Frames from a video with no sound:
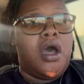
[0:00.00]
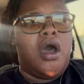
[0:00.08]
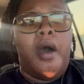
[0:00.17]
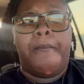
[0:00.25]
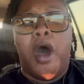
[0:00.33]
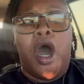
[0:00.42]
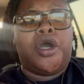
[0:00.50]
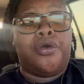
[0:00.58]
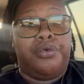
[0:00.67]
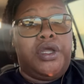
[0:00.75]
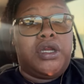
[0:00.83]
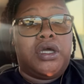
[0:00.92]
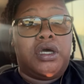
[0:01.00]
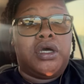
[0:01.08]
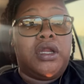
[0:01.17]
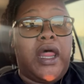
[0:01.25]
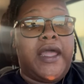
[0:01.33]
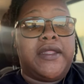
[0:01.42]
a margarita.
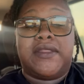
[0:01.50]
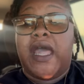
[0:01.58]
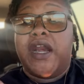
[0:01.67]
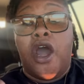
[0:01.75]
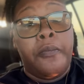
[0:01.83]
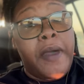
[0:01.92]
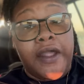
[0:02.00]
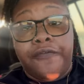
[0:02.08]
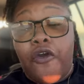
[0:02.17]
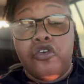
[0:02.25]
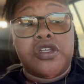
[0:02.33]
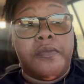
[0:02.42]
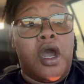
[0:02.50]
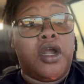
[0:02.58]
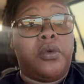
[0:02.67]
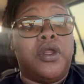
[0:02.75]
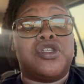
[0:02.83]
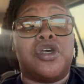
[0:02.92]
Like they don't make frozen
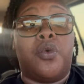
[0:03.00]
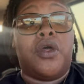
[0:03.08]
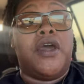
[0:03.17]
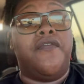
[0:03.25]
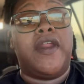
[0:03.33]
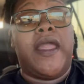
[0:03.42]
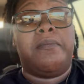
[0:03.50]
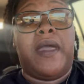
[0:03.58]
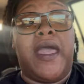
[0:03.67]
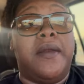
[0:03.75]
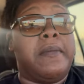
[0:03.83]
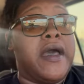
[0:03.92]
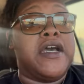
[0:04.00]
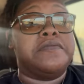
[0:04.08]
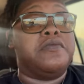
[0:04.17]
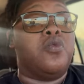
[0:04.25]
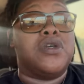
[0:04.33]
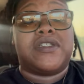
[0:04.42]
margarita, so whatever they made, my
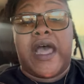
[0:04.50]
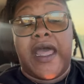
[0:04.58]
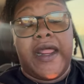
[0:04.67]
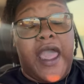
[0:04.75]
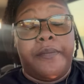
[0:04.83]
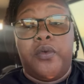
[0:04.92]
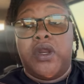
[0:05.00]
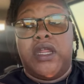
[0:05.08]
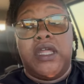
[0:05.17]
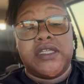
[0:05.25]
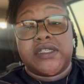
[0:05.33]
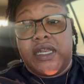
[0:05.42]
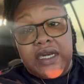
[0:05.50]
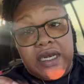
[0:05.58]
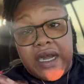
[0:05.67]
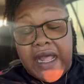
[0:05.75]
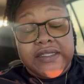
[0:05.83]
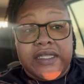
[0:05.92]
husband was not happy with it. He said it did
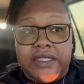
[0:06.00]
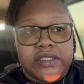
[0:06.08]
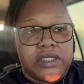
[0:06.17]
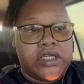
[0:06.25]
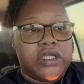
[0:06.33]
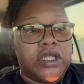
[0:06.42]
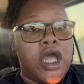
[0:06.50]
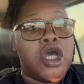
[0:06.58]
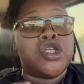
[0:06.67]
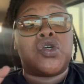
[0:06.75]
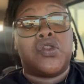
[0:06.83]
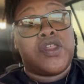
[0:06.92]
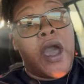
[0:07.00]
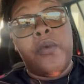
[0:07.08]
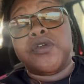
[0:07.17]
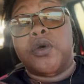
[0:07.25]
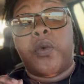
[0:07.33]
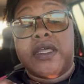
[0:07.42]
not taste good. So that
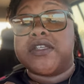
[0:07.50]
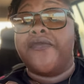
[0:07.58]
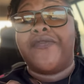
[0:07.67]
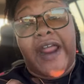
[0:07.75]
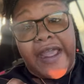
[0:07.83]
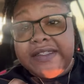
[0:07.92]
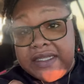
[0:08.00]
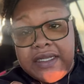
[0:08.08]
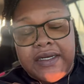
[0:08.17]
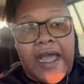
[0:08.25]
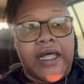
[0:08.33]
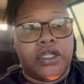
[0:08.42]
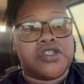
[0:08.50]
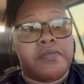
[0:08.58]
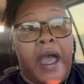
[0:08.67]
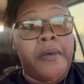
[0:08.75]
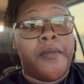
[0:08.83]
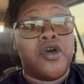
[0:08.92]
was a waste of $19.
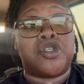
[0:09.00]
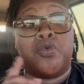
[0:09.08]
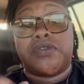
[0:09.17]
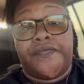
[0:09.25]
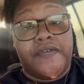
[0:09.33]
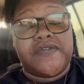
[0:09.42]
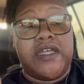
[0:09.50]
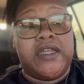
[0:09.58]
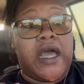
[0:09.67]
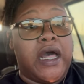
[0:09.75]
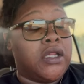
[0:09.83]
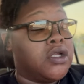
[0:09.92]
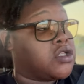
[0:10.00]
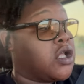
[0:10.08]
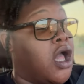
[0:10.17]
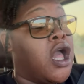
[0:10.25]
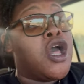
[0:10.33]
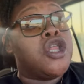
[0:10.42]
My mimosa was
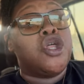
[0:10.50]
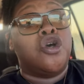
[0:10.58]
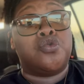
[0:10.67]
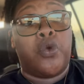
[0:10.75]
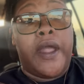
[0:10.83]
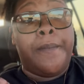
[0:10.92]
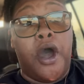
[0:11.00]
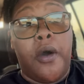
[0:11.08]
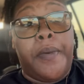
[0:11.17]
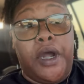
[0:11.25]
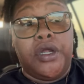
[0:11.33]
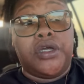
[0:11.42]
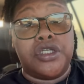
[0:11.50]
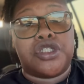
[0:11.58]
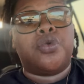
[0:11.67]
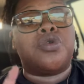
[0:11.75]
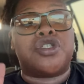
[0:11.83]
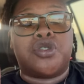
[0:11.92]
$15. Those rainbow
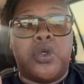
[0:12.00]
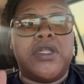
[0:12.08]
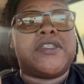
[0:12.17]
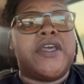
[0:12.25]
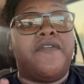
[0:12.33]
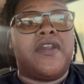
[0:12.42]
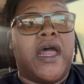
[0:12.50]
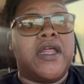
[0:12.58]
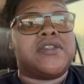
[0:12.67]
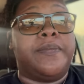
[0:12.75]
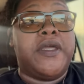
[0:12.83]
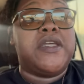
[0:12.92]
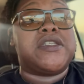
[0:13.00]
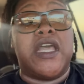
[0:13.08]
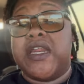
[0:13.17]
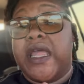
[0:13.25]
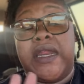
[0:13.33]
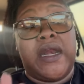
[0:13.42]
burgers was $27 a piece
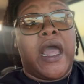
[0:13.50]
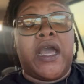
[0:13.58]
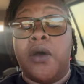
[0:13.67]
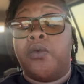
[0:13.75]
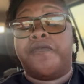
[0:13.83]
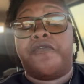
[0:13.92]
and they did not come with